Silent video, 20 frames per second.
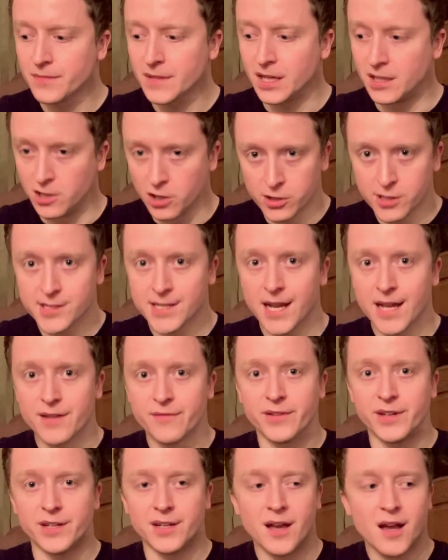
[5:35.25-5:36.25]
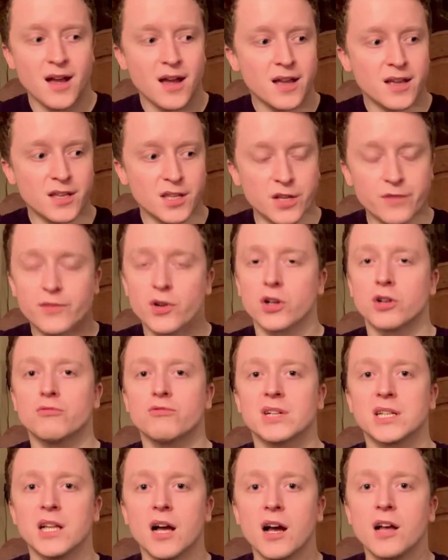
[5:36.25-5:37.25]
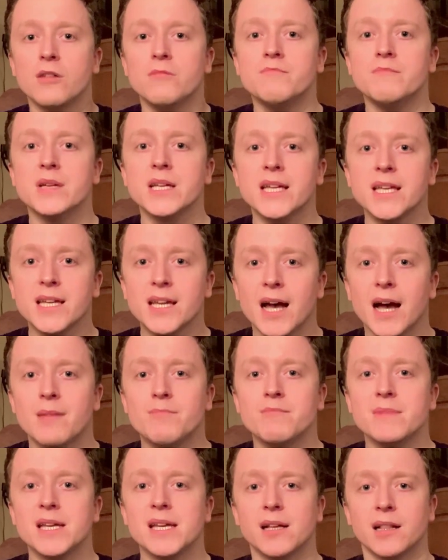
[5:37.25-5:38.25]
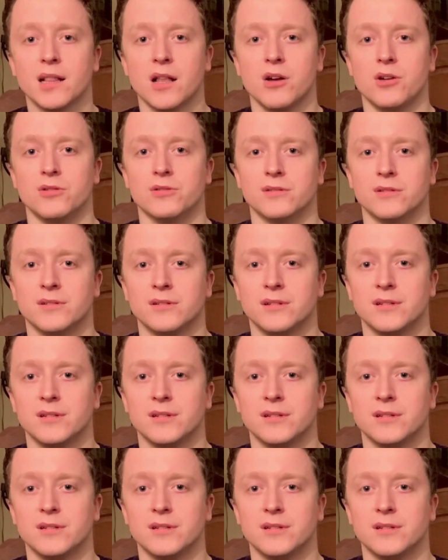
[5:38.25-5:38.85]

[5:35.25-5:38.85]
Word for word: look, David, you've got to rely on me and me alone.